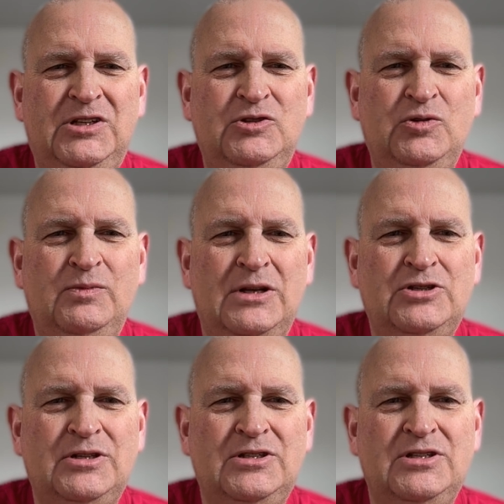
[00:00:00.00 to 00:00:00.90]
didn't do
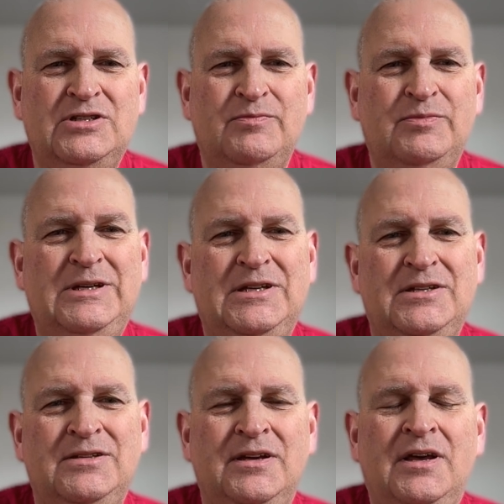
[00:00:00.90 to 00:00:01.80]
much and it
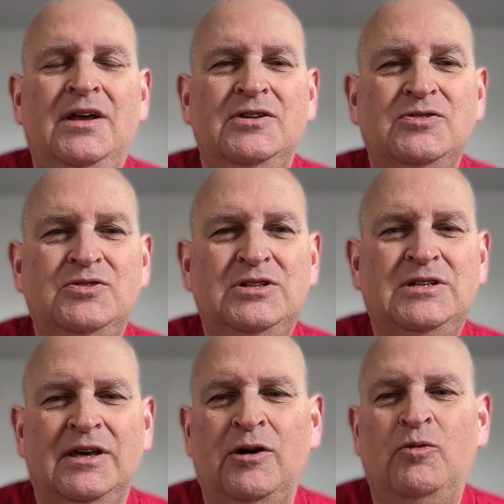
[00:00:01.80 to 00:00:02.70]
disappeared. So
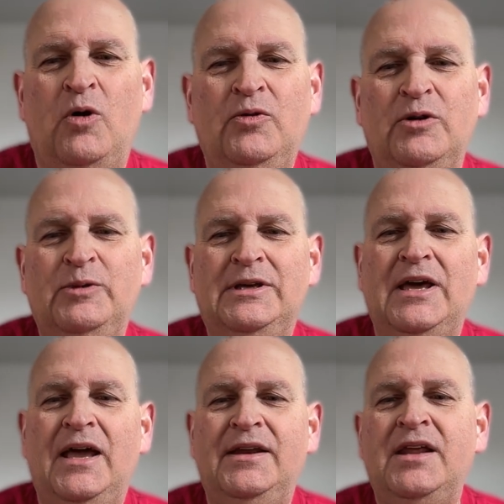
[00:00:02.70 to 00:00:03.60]
just like a Rona
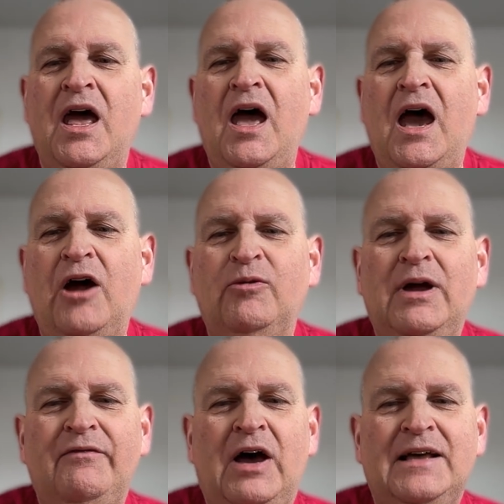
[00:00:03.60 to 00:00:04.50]
weekend.
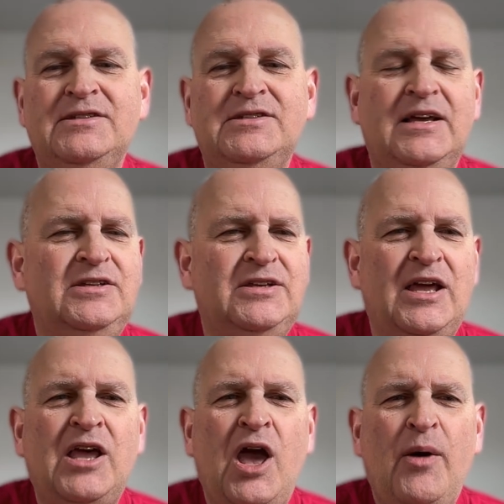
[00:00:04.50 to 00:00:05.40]
However,
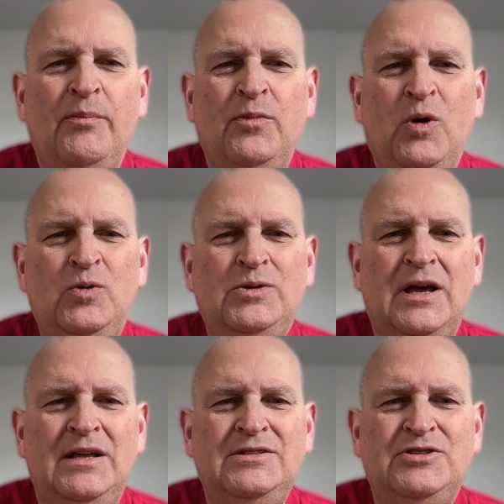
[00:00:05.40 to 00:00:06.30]
Saturday, mowed
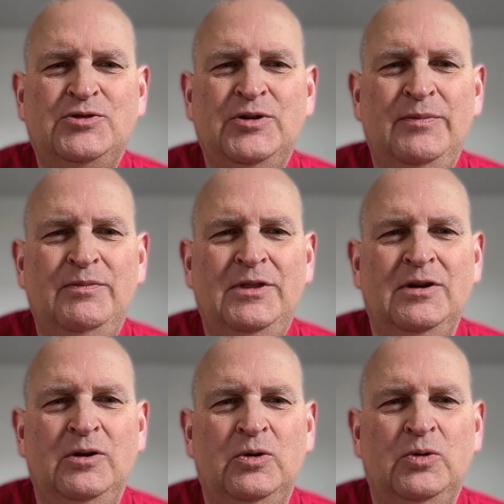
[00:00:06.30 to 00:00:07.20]
and trimmed
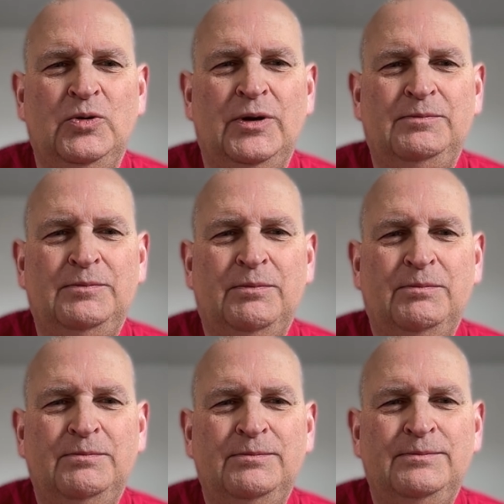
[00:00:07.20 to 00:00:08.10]
the lawn.
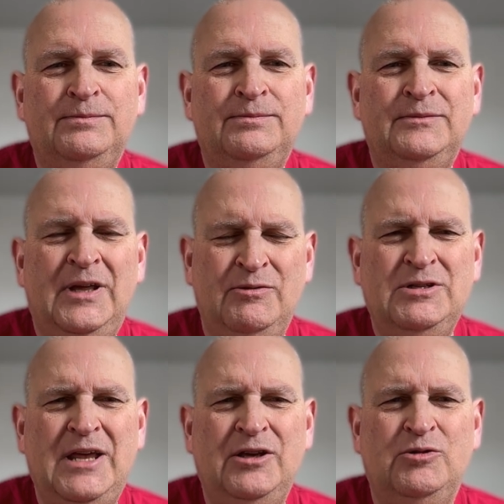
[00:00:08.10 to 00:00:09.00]
It
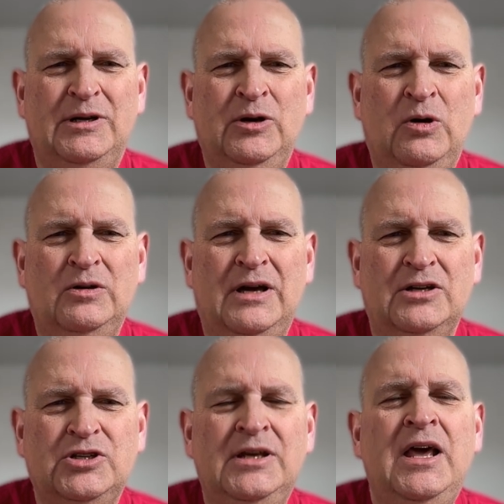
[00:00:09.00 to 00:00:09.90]
was getting quite long
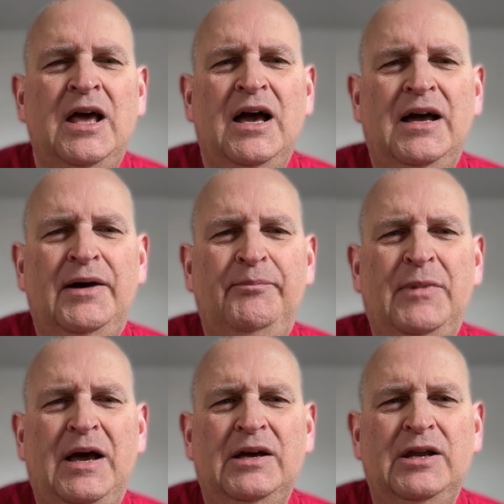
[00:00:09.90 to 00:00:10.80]
actually.
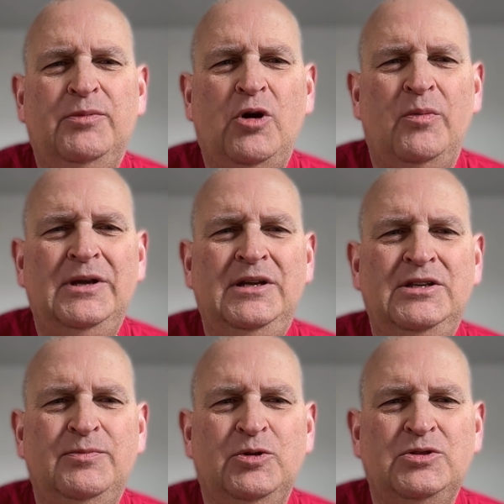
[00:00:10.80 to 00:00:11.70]
Um, I'm going to probably
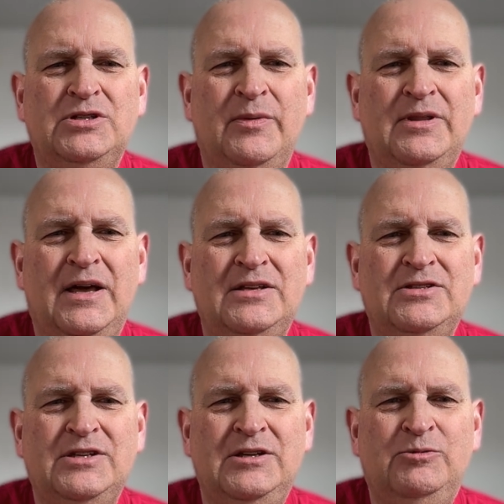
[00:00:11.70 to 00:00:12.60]
need to put some of
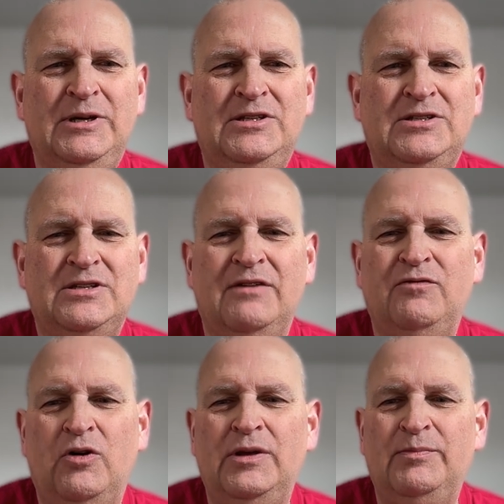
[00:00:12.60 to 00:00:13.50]
that seaweed
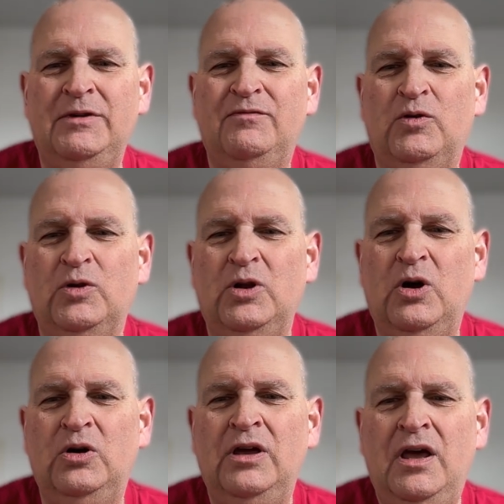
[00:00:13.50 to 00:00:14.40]
stuff on it before
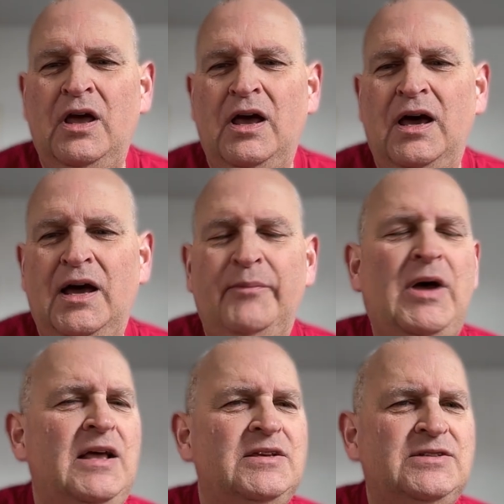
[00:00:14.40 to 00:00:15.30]
long.
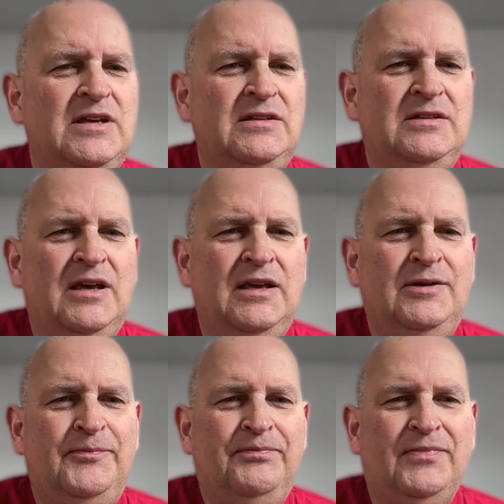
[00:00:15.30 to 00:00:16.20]
Um,
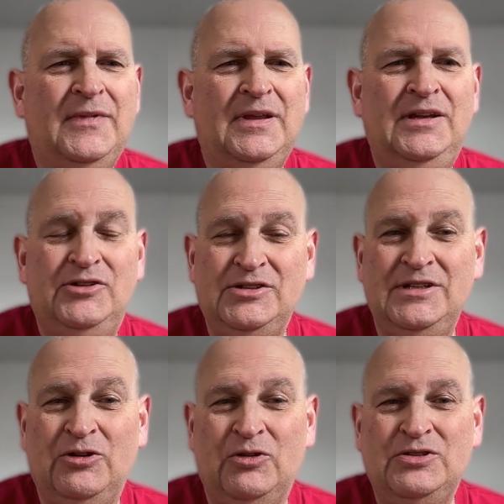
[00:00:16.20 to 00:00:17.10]
Sunday,
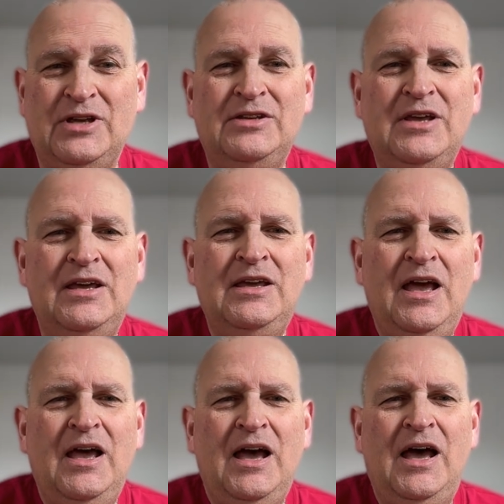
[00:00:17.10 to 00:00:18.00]
interesting on Sunday,
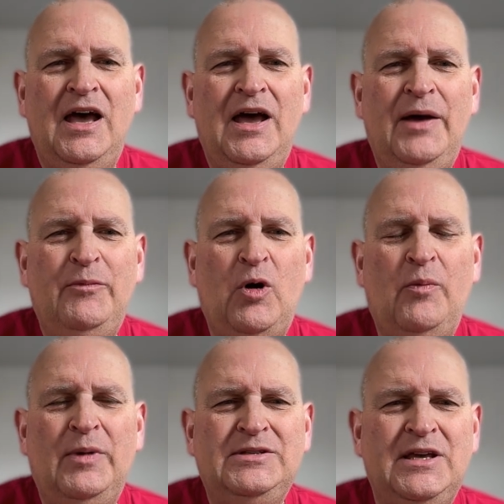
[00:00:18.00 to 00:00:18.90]
um,
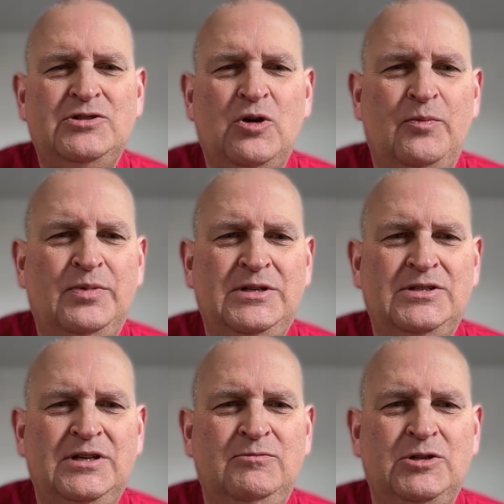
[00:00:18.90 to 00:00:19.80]
on my desktop
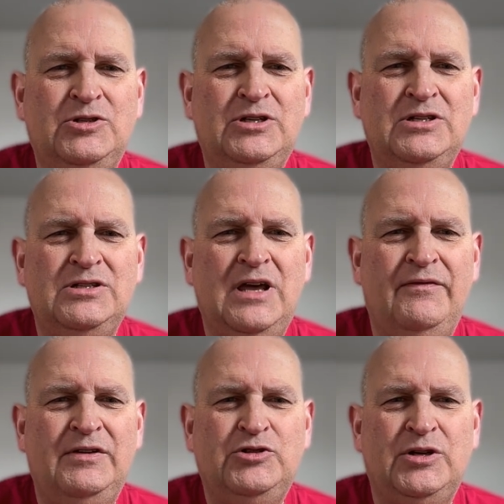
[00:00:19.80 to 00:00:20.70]
PC, which doesn't
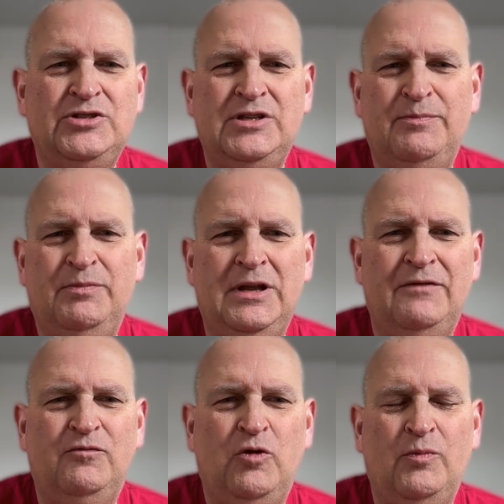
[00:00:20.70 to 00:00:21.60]
have a trusted
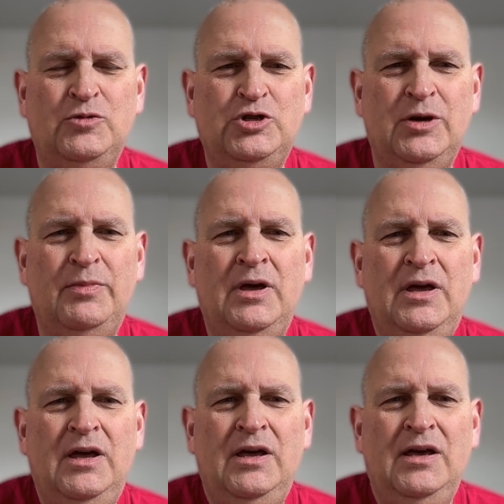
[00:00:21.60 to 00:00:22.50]
platform chip,
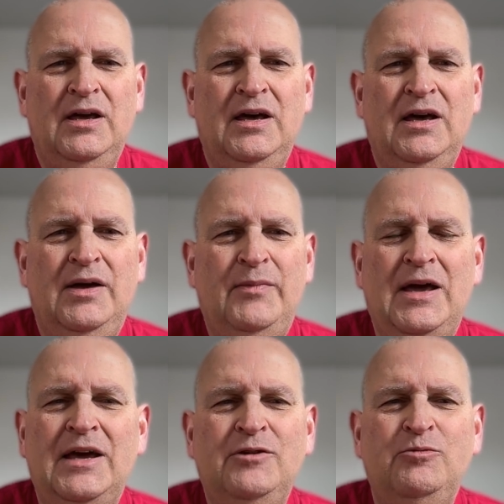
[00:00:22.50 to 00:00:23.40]
um,
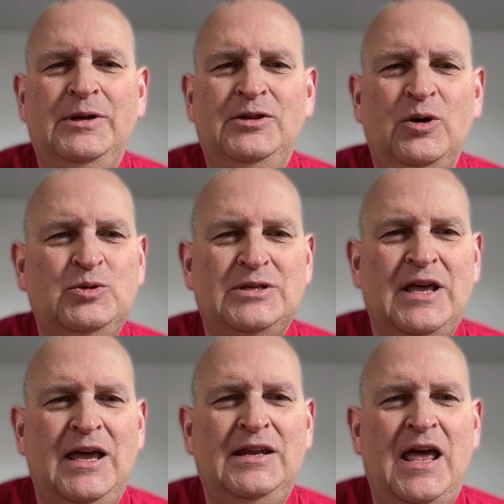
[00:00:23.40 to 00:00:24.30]
I had a Windows
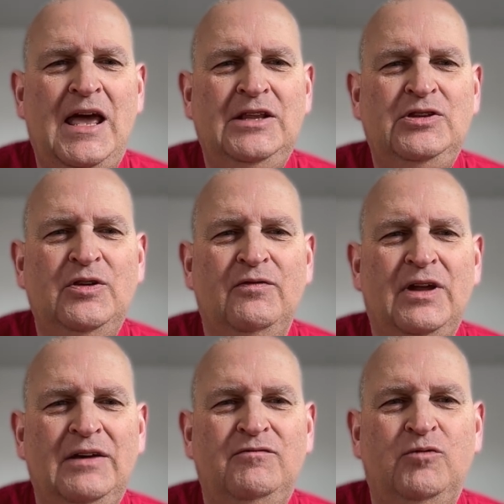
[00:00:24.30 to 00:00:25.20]
10 end of
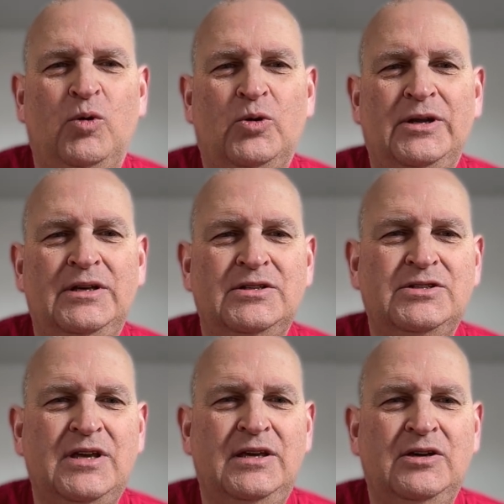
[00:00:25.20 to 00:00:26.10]
life warning
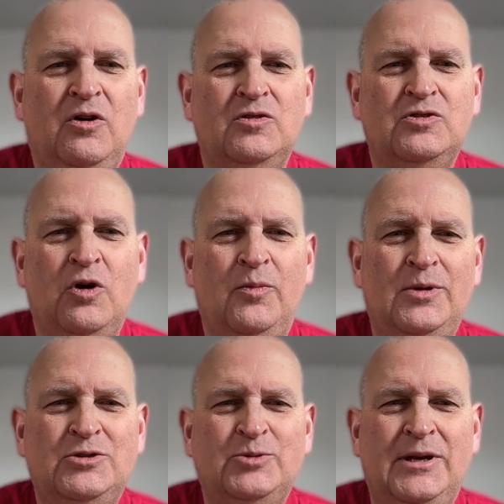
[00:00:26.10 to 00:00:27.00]
saying
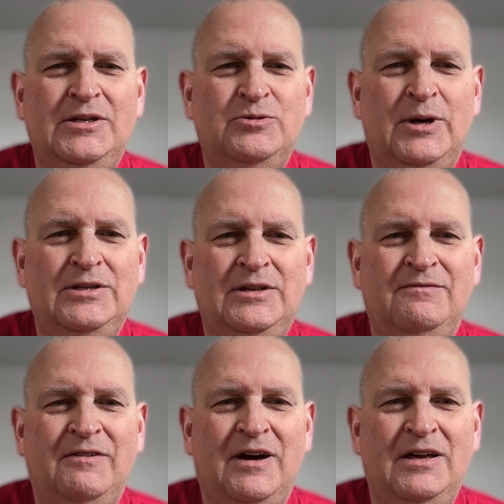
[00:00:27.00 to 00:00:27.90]
October
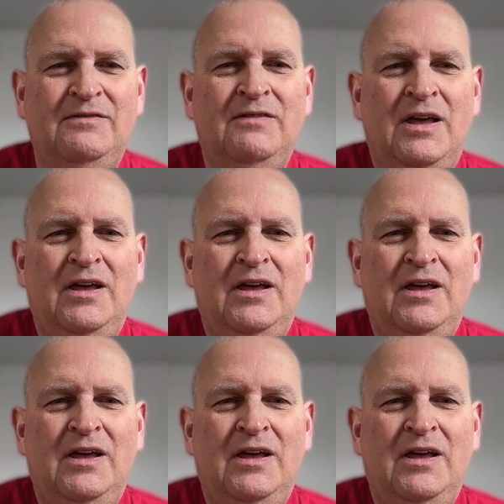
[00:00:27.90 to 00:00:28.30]
2025